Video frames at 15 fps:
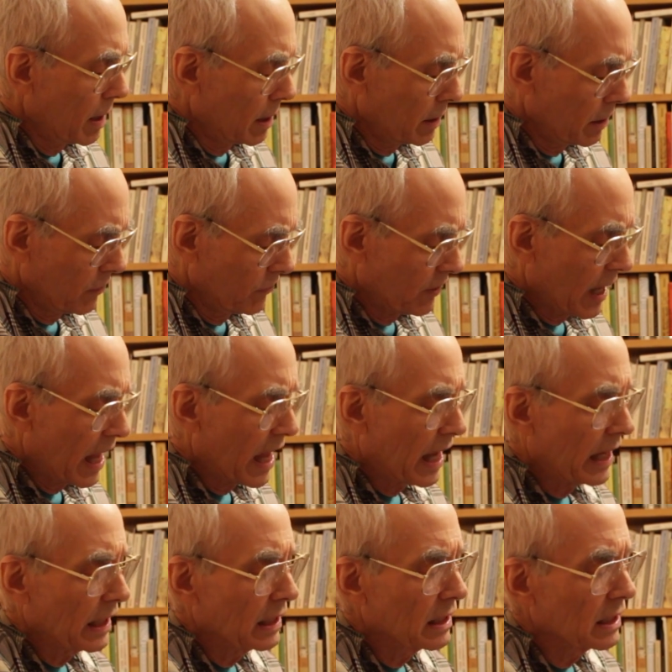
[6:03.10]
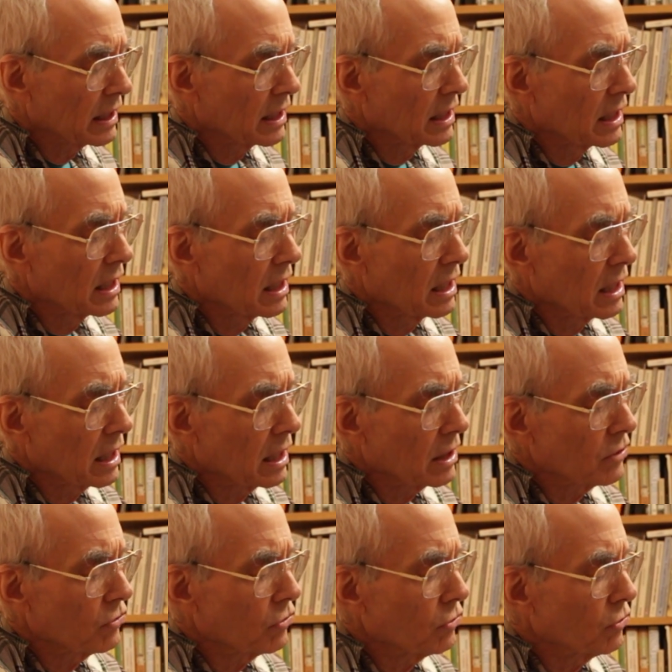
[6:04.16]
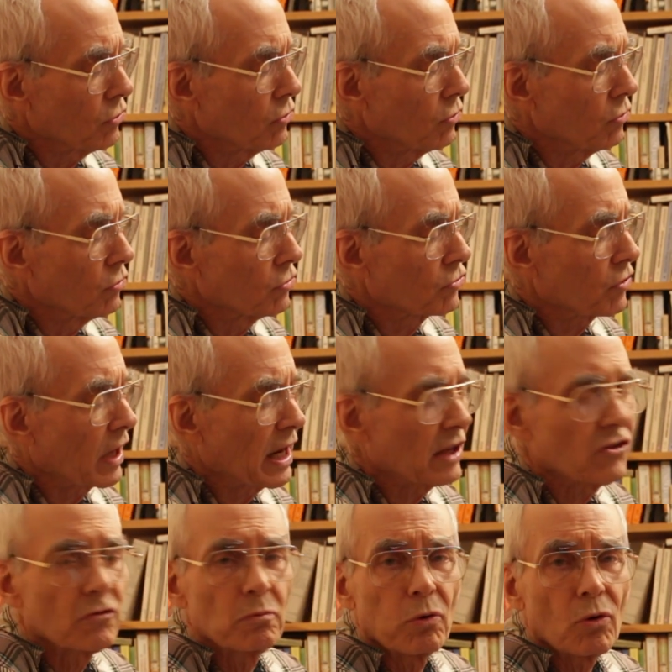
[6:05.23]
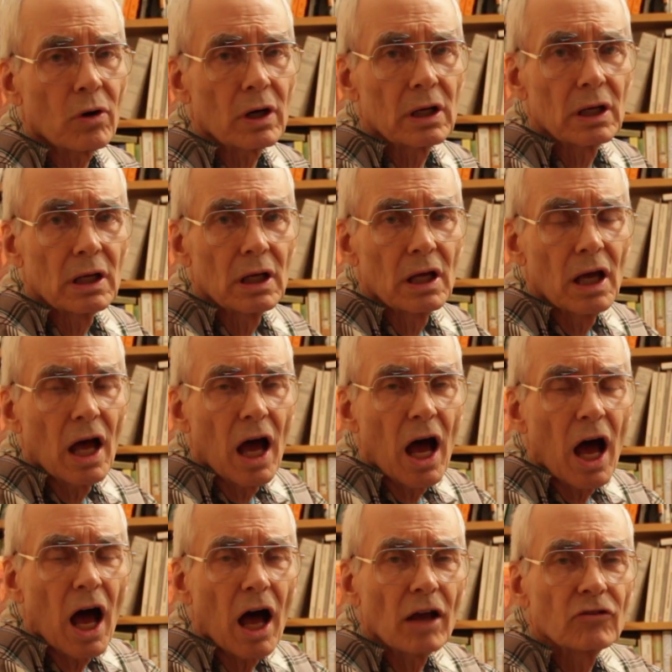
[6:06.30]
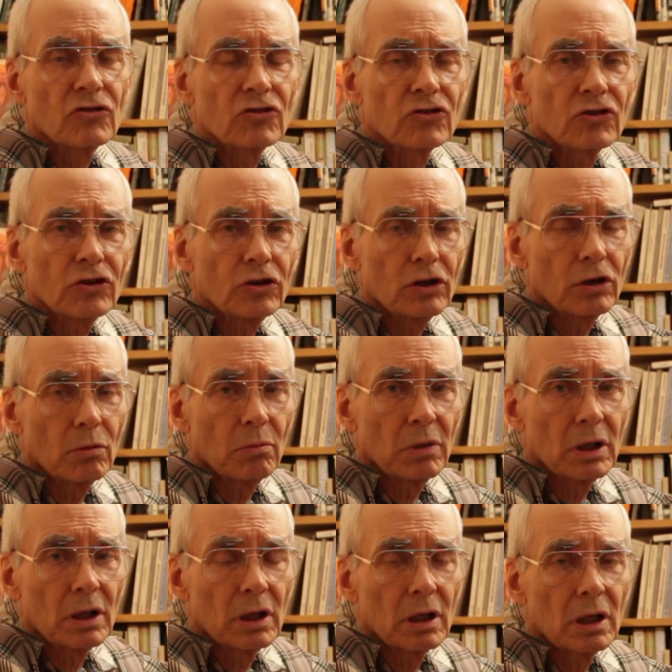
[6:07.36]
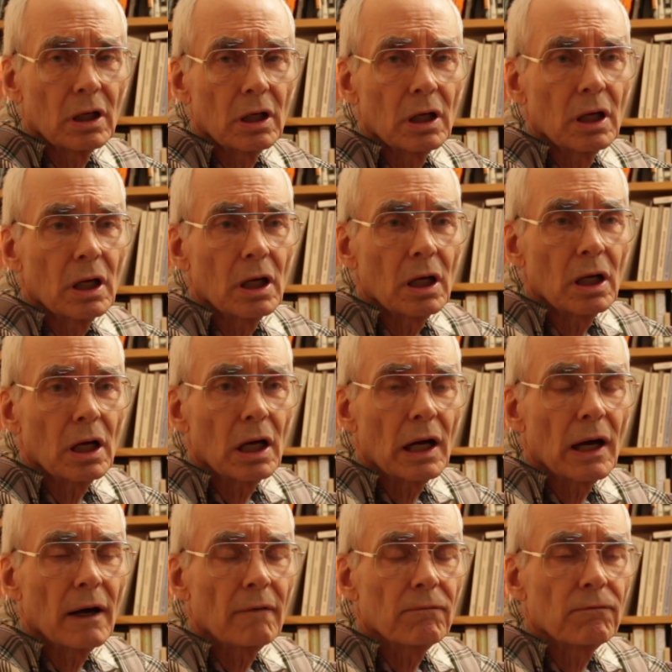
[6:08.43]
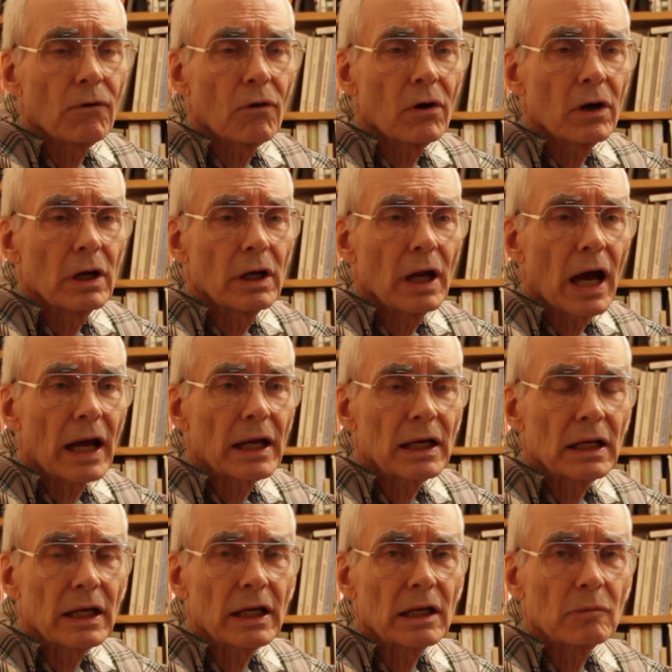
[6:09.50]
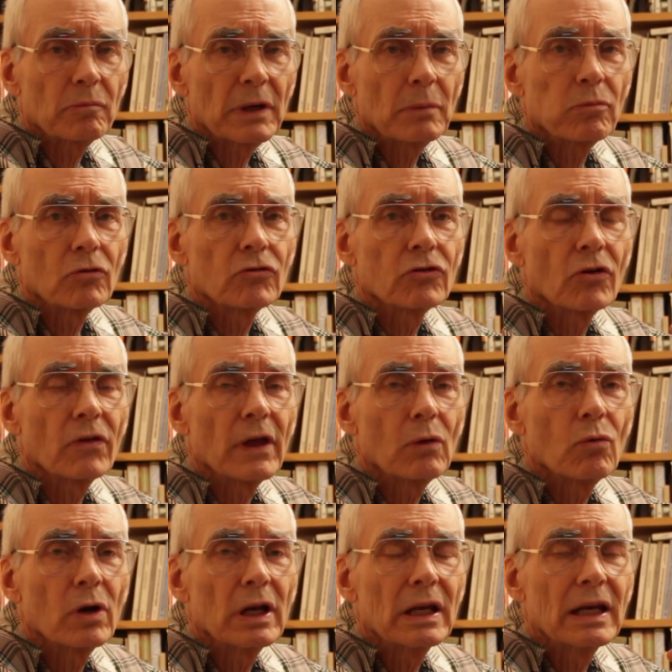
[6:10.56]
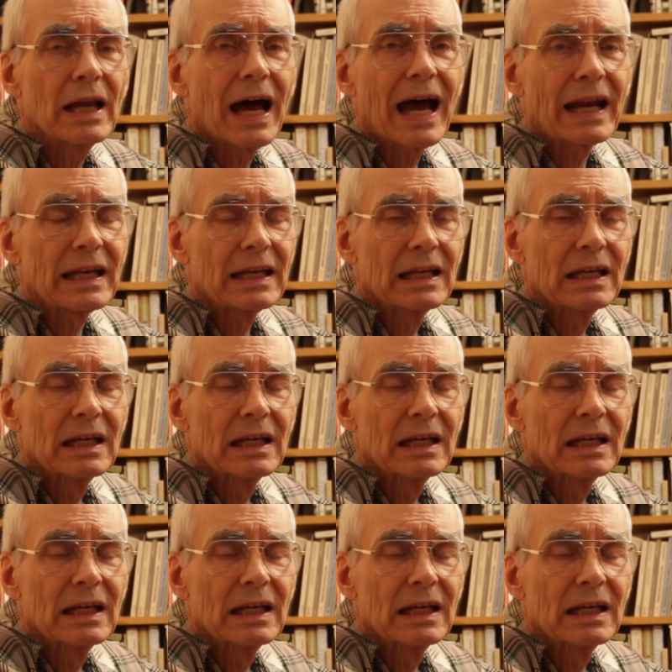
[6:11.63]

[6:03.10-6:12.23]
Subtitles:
designed to transport a serum for inoculating people so they would not